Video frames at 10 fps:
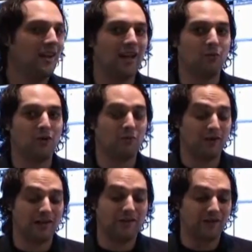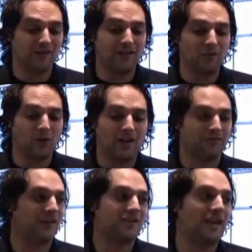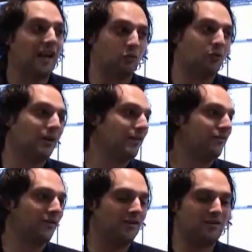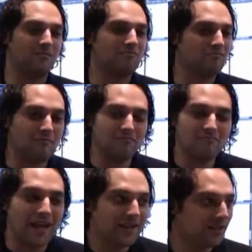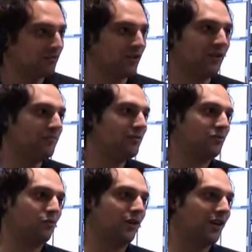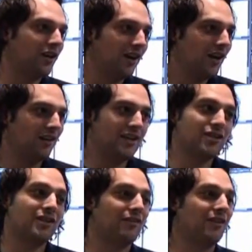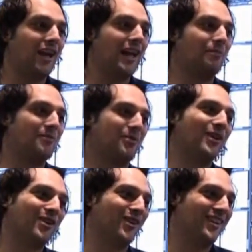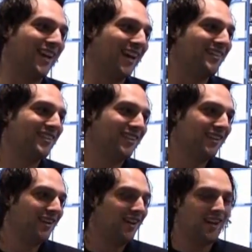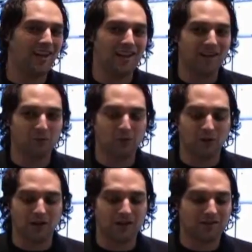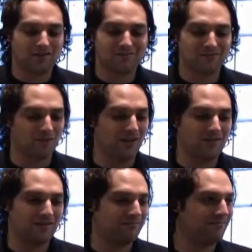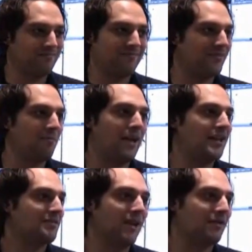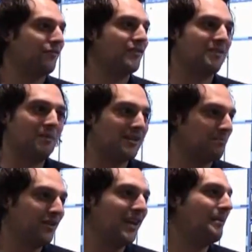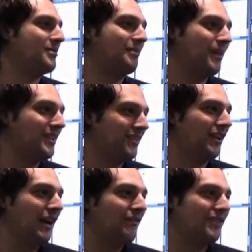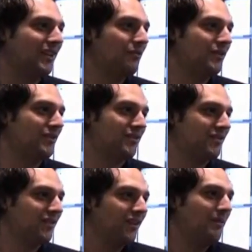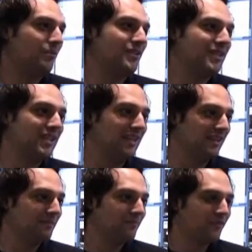And we definitely went for the sound. We went for the amazing rooms where legendary albums were recorded at. And we worked with the best microphones, the best preamps, the best, you know, everything was pristine.